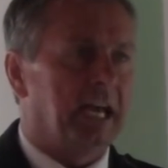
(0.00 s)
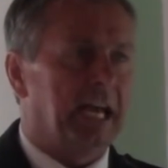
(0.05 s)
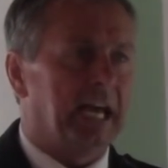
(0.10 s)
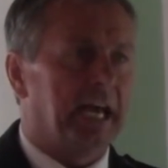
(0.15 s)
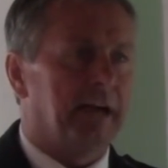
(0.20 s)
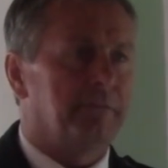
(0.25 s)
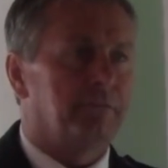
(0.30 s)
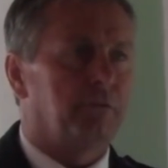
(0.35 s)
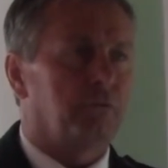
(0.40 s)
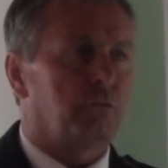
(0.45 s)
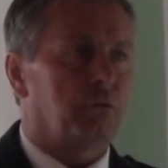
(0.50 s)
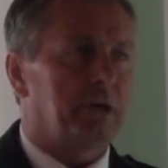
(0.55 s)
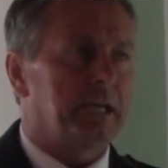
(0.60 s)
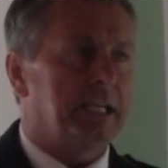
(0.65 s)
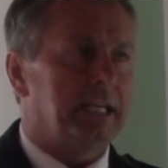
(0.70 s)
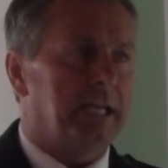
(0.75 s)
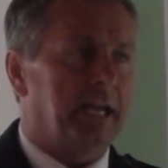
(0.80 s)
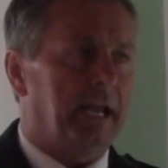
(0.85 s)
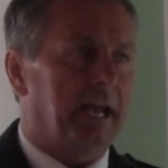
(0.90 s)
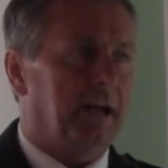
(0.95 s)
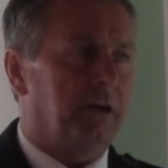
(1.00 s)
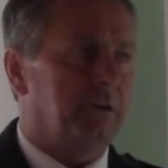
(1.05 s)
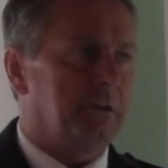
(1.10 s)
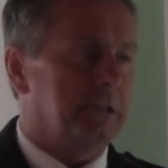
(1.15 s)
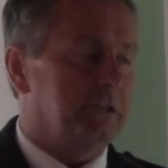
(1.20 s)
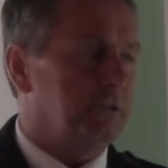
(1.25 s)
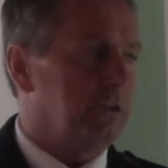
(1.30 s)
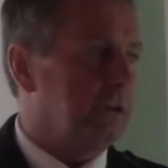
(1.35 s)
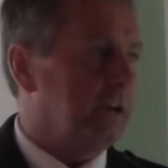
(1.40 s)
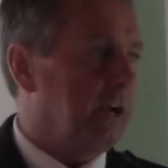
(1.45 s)
Every
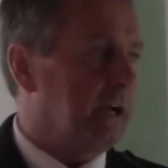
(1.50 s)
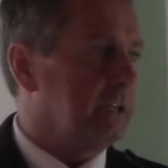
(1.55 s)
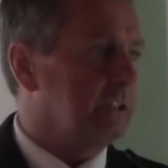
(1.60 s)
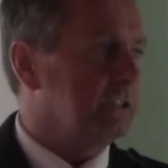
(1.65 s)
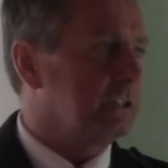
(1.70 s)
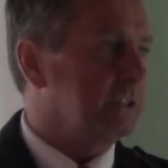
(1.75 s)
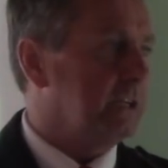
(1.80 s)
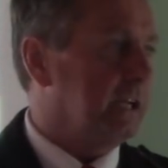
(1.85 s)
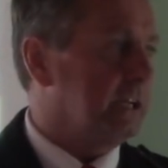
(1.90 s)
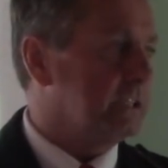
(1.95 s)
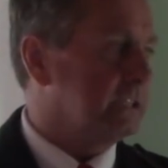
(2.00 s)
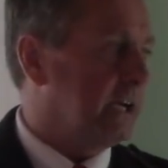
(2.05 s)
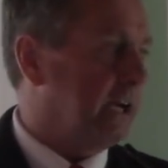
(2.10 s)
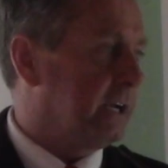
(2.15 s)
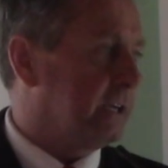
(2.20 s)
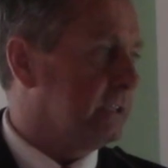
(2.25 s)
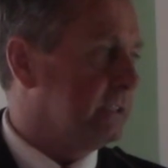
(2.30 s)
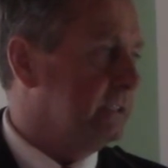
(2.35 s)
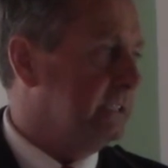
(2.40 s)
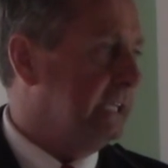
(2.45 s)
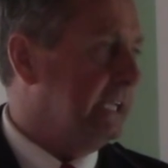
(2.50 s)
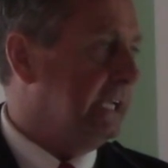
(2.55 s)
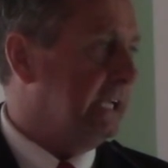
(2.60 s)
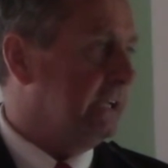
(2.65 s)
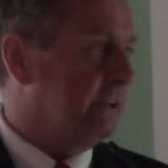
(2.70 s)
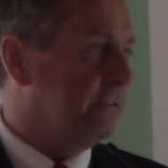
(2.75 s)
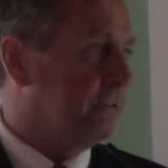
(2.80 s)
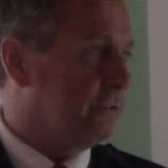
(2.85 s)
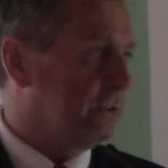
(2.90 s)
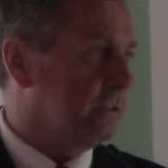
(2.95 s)
county in the United States had a
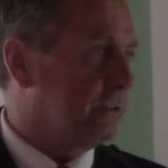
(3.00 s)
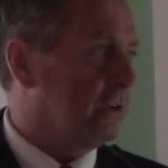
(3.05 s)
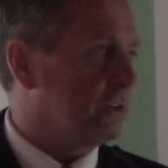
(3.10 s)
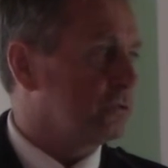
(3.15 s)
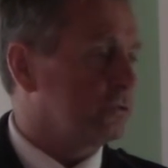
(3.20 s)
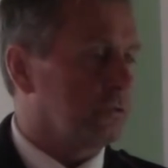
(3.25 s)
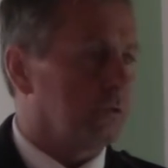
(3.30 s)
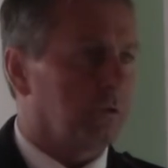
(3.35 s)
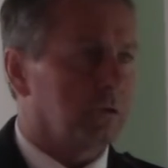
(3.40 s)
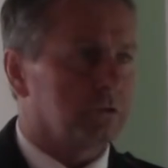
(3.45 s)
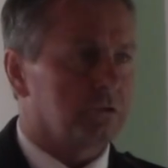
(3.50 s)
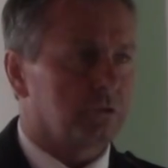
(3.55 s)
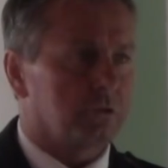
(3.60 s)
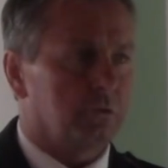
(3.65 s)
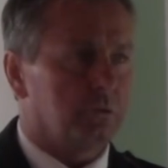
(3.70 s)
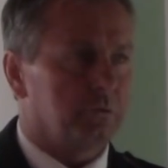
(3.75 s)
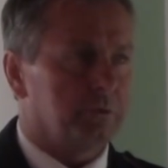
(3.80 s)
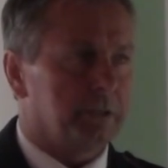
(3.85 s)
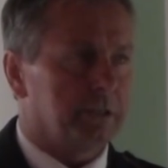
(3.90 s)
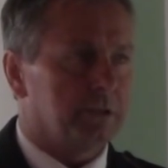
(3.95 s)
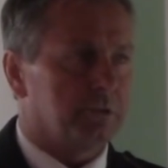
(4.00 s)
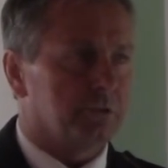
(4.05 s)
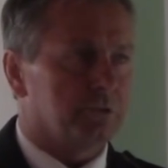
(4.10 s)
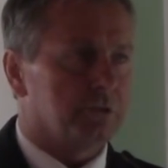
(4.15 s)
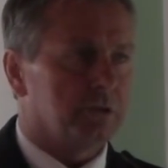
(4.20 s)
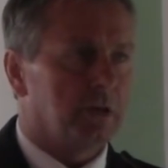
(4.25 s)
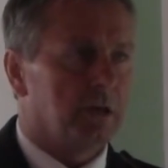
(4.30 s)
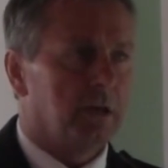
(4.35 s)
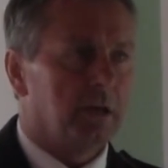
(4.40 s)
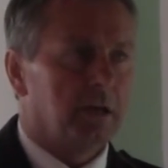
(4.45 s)
need for industrial arts school
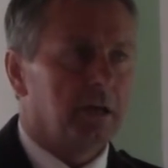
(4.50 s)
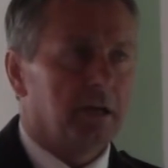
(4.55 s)
teachers.